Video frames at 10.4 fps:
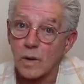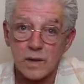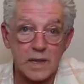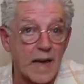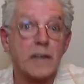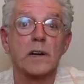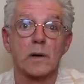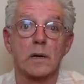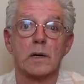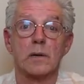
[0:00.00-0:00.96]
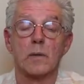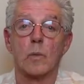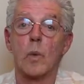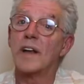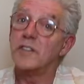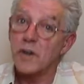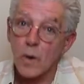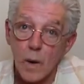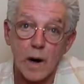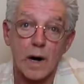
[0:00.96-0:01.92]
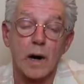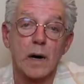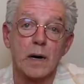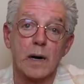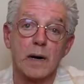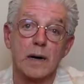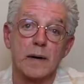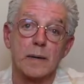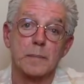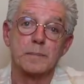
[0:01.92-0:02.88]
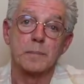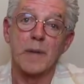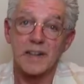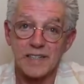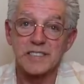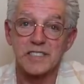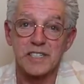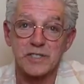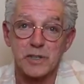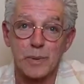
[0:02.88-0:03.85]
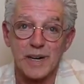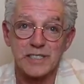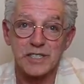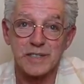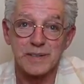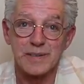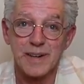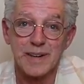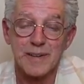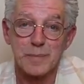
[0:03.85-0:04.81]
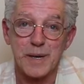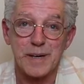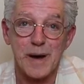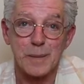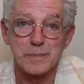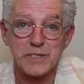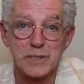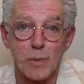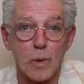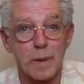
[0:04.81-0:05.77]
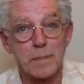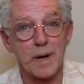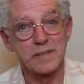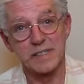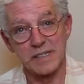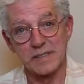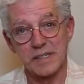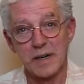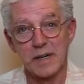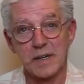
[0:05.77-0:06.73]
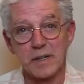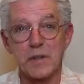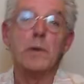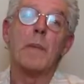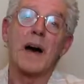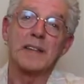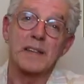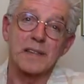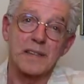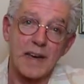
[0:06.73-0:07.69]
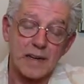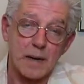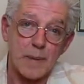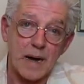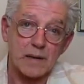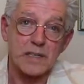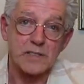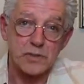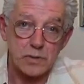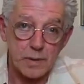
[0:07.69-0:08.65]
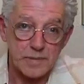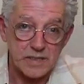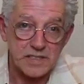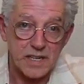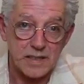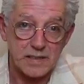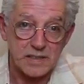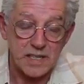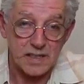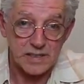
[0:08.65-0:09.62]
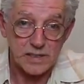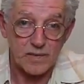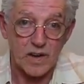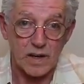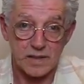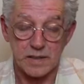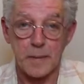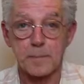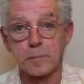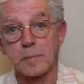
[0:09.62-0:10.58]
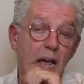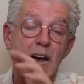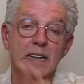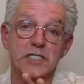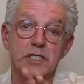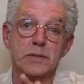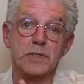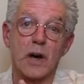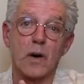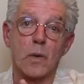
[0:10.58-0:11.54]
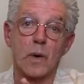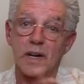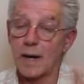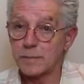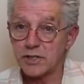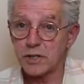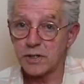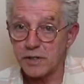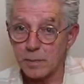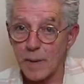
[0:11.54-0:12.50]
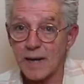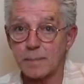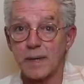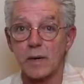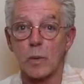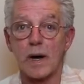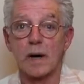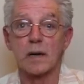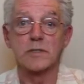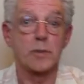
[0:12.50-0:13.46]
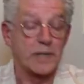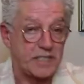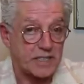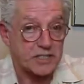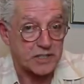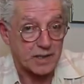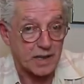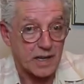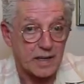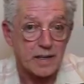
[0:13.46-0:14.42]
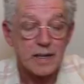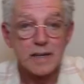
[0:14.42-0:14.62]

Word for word: or later, when your money situation becomes more abundant, you might think about contributing to this fund. As you know, and I'm sure you might be aware, traditionally,